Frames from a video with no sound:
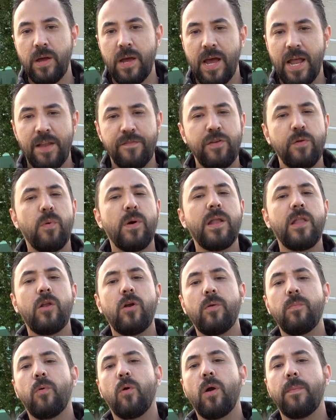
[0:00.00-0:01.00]
And if you want to
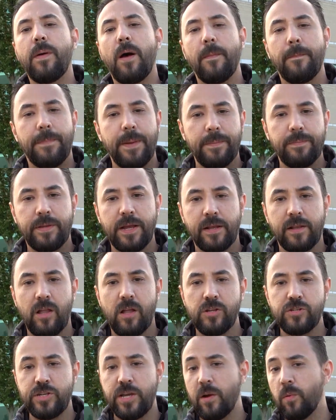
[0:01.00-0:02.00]
learn more about BIM
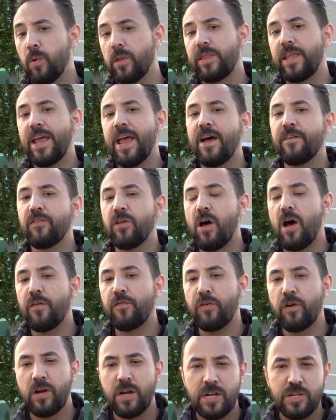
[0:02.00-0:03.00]
technology and what they have to
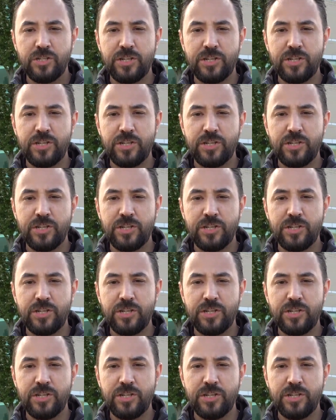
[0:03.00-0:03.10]
offer,